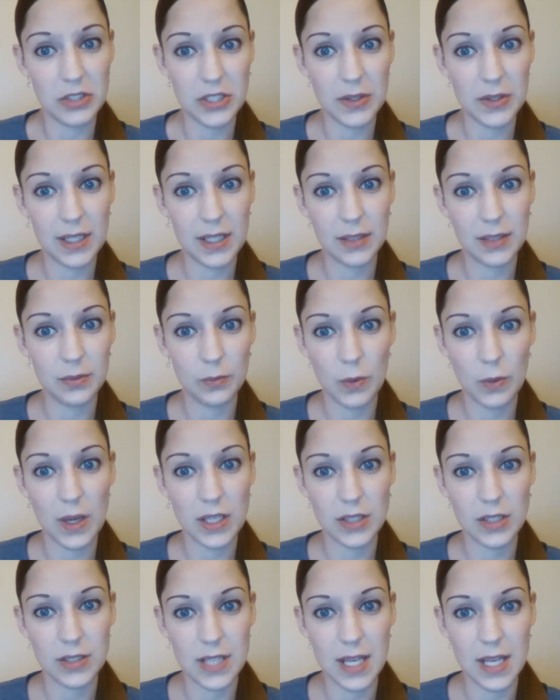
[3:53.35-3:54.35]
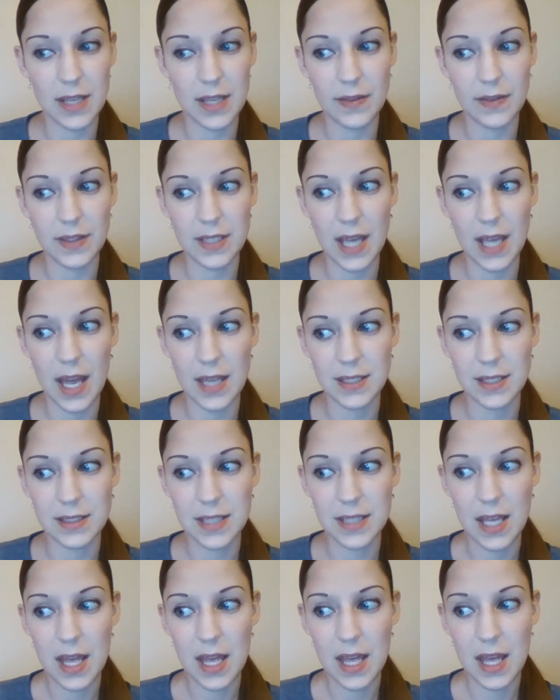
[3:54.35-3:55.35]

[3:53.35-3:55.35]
doing when you're taking the test.